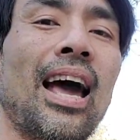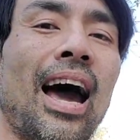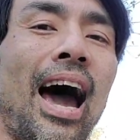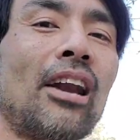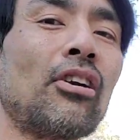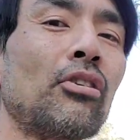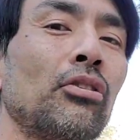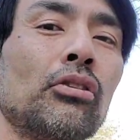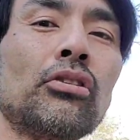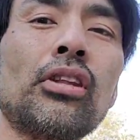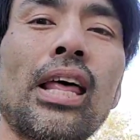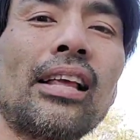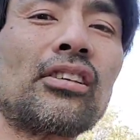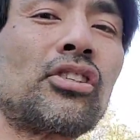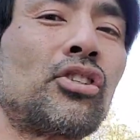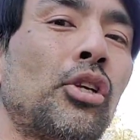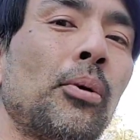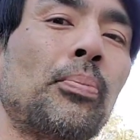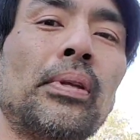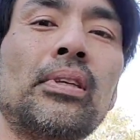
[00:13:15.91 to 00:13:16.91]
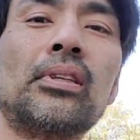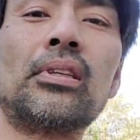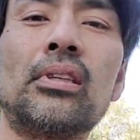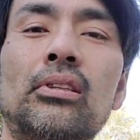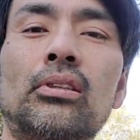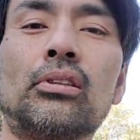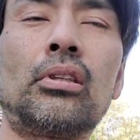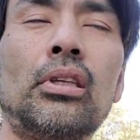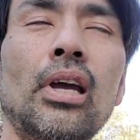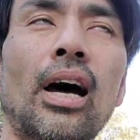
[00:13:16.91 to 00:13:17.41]
I don't do that stupid
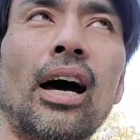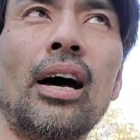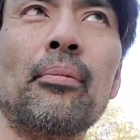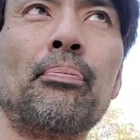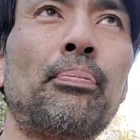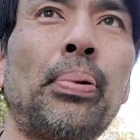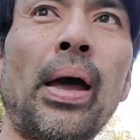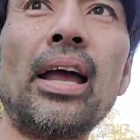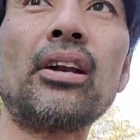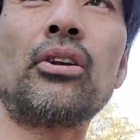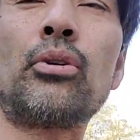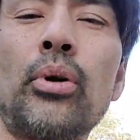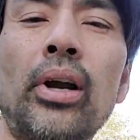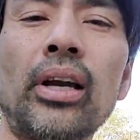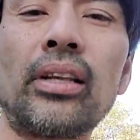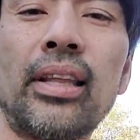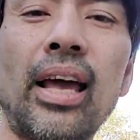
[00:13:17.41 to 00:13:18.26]
pet trick